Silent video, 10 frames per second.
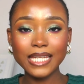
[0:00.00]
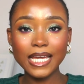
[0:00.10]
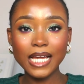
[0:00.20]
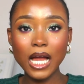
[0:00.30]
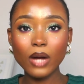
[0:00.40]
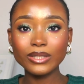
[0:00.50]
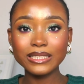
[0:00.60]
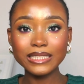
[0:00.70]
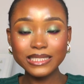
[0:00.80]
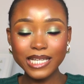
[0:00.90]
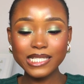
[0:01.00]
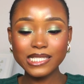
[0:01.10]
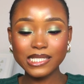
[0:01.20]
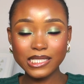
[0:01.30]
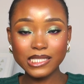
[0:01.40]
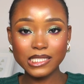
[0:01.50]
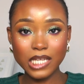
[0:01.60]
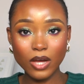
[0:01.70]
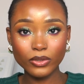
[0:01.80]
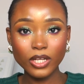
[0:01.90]
Like, I would literally sit
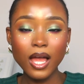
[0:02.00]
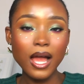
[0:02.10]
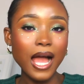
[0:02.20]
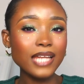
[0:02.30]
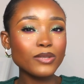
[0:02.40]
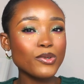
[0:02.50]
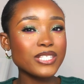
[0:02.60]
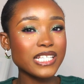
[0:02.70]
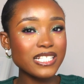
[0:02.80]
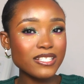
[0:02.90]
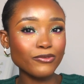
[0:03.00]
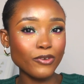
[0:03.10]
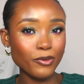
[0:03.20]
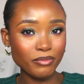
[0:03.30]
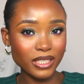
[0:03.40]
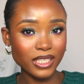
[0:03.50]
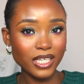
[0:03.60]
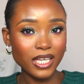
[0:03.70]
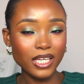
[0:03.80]
down and it was easy for me.